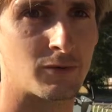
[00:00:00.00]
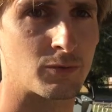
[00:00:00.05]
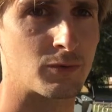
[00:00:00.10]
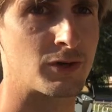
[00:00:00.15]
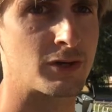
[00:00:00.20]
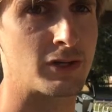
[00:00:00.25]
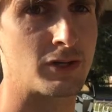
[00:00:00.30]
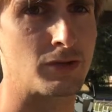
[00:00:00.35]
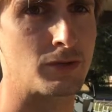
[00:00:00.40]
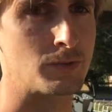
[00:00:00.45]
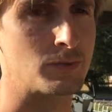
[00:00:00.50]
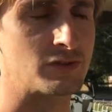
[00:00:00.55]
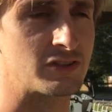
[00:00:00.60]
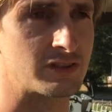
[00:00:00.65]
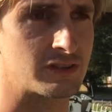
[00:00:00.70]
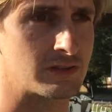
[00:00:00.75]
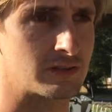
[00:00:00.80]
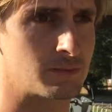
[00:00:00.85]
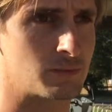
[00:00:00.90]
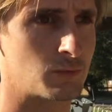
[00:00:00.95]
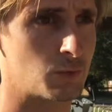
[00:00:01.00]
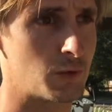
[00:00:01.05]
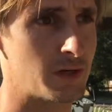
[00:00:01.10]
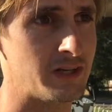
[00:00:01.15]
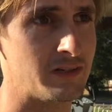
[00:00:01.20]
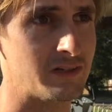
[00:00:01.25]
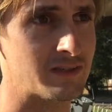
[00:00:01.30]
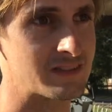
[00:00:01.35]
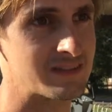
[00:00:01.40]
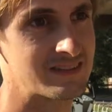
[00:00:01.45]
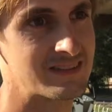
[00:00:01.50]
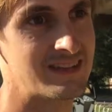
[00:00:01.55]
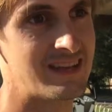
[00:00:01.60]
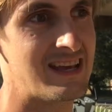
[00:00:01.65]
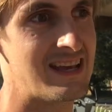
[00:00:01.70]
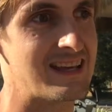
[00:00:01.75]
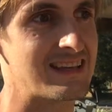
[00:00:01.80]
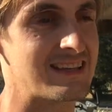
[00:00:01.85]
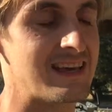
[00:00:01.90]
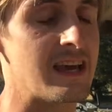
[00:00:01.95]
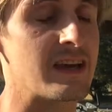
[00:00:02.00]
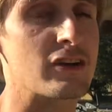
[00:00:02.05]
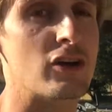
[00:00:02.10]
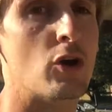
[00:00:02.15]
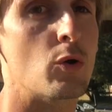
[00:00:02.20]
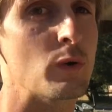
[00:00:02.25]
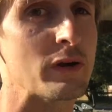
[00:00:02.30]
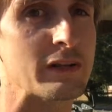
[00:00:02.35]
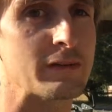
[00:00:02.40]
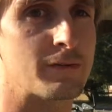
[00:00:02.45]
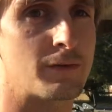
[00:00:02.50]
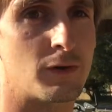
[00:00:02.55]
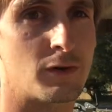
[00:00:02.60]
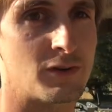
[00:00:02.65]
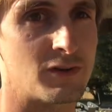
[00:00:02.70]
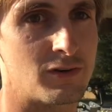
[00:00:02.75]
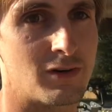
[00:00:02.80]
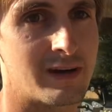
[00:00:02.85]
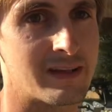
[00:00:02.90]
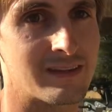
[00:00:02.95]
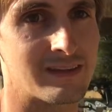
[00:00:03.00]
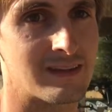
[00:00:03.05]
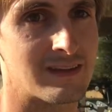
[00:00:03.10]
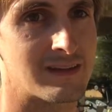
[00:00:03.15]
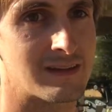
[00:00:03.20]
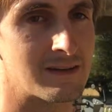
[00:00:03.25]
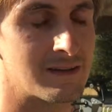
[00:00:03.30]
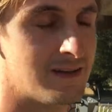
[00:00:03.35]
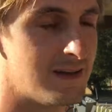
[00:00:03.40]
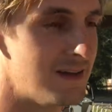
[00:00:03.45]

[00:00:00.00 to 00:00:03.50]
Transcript: where you just can't go any further on a thing.